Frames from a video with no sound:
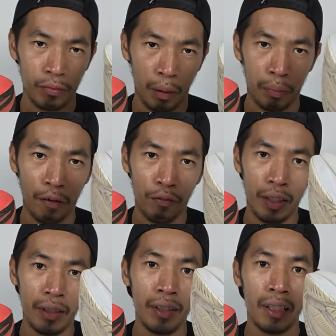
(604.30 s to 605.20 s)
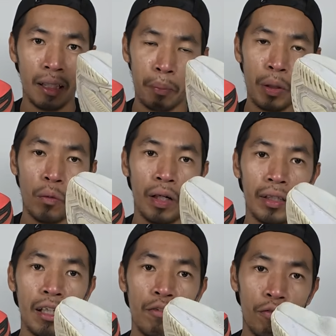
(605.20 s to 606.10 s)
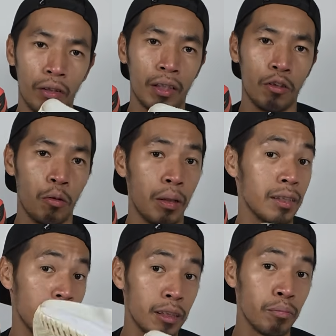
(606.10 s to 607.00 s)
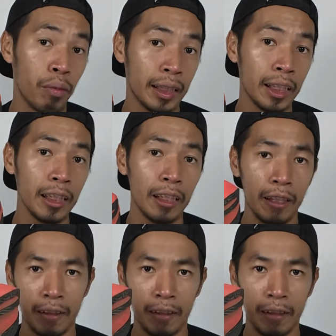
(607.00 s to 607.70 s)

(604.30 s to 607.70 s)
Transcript: definitely the build quality for the Novablast is better